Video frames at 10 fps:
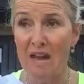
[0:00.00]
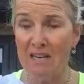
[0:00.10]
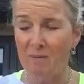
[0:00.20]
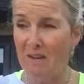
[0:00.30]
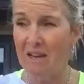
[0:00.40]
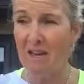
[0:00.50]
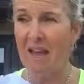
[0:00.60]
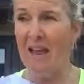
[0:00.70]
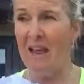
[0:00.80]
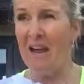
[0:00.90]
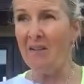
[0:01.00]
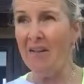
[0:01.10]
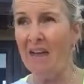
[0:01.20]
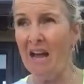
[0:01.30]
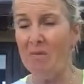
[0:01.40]
days, I mean, I
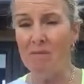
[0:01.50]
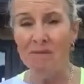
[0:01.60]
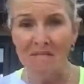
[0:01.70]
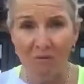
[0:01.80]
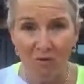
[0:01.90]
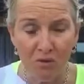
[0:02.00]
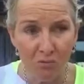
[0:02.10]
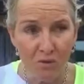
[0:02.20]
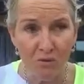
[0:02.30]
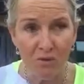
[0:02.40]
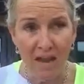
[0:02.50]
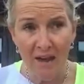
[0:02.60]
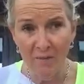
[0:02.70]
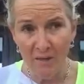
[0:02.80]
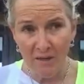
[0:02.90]
think I'm in my 7th month
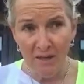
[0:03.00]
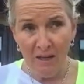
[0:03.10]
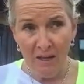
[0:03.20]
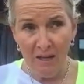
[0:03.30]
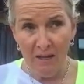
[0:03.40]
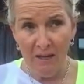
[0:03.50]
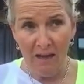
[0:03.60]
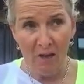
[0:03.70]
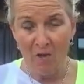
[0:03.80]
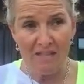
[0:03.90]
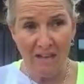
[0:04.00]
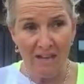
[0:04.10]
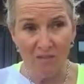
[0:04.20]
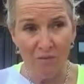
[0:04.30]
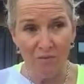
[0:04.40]
now. I only
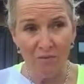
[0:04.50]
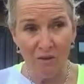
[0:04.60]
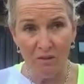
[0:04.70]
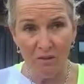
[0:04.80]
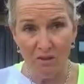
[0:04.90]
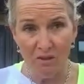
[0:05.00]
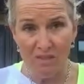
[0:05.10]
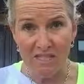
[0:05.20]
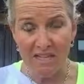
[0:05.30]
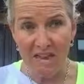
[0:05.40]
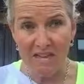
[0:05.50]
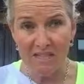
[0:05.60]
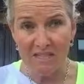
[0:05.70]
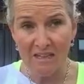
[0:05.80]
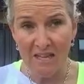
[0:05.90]
signed up for 30
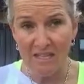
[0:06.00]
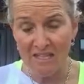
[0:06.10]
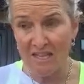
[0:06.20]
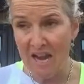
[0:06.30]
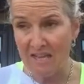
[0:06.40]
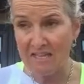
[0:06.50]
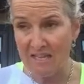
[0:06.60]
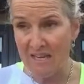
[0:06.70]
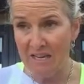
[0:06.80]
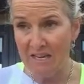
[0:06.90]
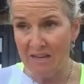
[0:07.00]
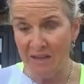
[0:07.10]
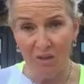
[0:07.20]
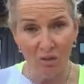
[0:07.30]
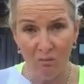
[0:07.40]
days and then I did 90, and
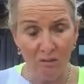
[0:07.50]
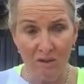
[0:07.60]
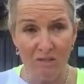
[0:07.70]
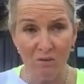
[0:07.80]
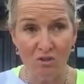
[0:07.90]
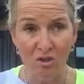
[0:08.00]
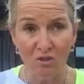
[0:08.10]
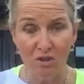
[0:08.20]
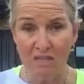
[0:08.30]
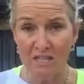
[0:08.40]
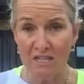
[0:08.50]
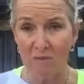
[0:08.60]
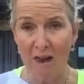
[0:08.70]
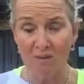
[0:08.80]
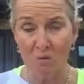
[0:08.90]
then I thought, well, I may as well do
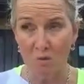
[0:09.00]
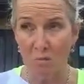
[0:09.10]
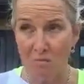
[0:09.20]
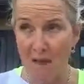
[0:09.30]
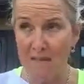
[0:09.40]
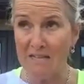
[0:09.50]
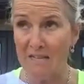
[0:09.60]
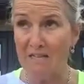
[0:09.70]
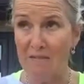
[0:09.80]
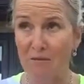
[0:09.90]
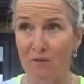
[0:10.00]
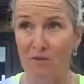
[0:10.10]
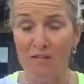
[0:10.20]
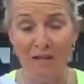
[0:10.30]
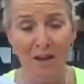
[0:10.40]
365 because I'm amazed at the
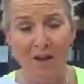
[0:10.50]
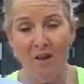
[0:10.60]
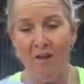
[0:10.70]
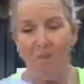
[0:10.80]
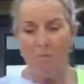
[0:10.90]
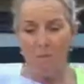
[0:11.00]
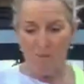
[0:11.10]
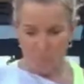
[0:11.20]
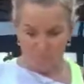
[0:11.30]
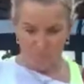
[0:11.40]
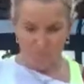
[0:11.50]
difference. But